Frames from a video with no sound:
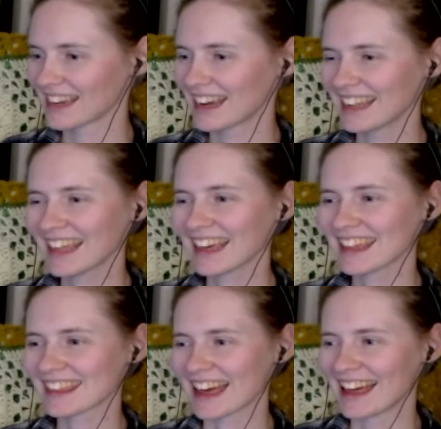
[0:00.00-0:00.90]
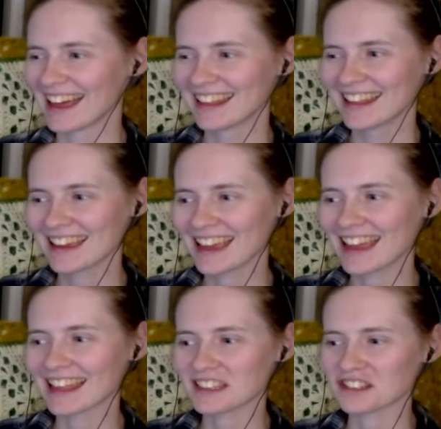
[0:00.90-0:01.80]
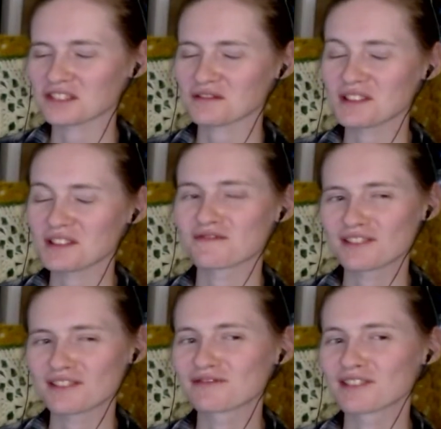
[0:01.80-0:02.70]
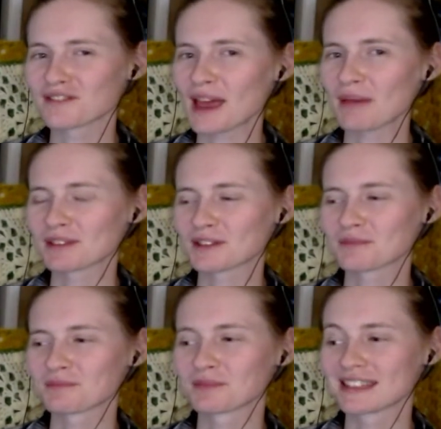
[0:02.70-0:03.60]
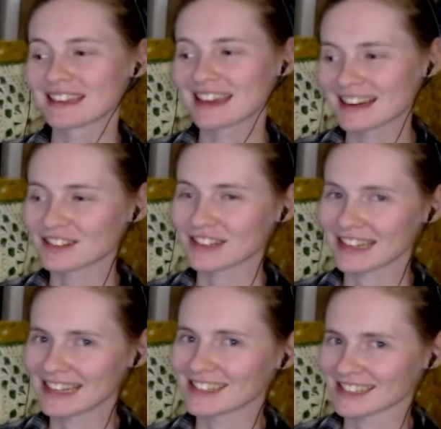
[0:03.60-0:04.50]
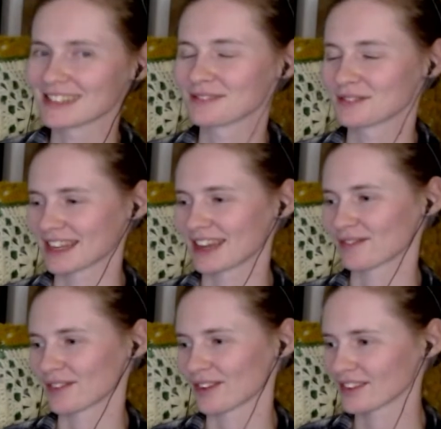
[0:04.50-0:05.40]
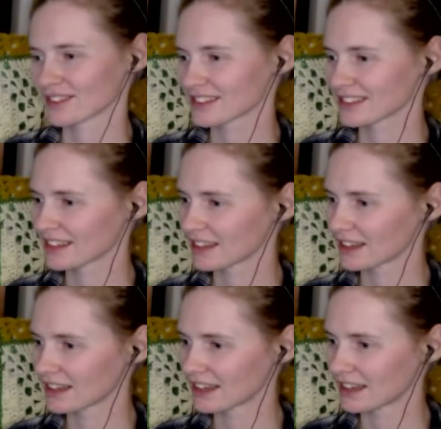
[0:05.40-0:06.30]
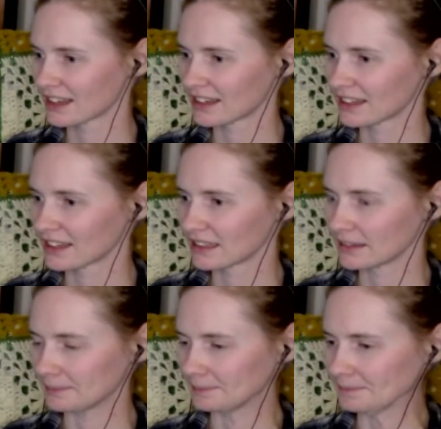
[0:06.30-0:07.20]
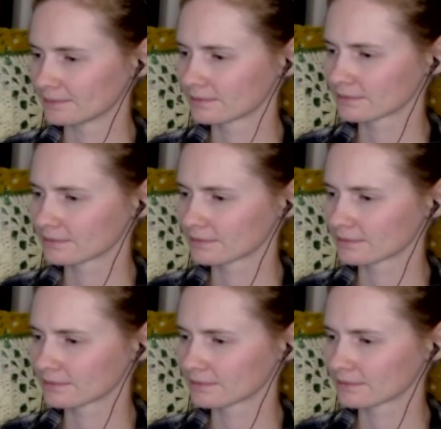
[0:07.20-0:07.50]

I like that. But again, like this is a really fun, fluffy episode, but it's gonna change, isn't it, when night falls? Hmm.